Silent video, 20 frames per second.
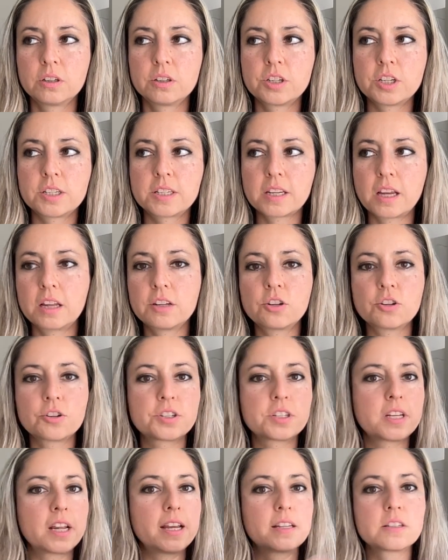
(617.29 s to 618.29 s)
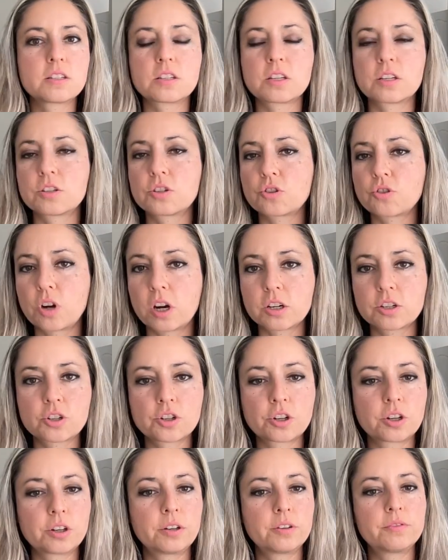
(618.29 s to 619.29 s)
just understands the
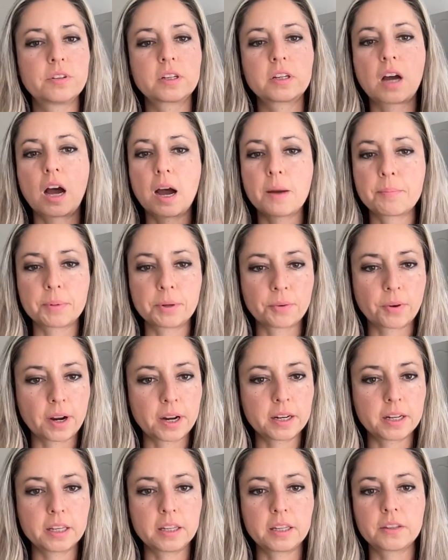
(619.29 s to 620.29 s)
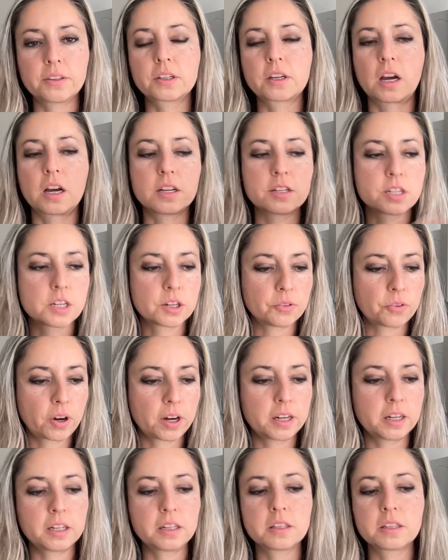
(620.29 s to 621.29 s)
structure of the copywriting and the content
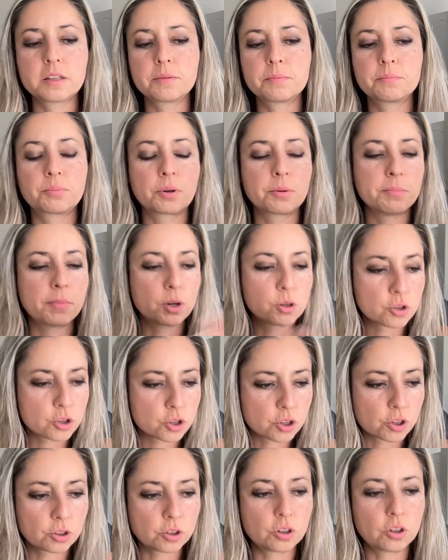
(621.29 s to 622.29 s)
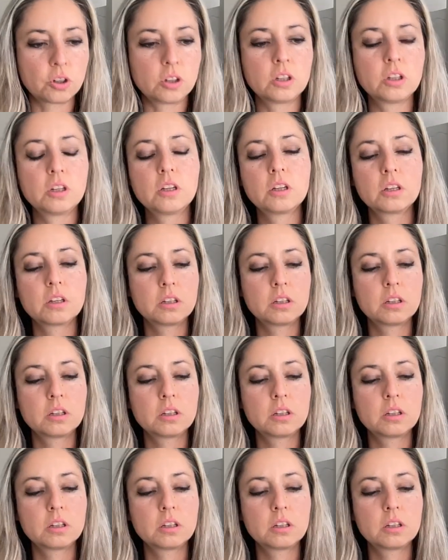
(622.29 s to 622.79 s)
writing and the promotional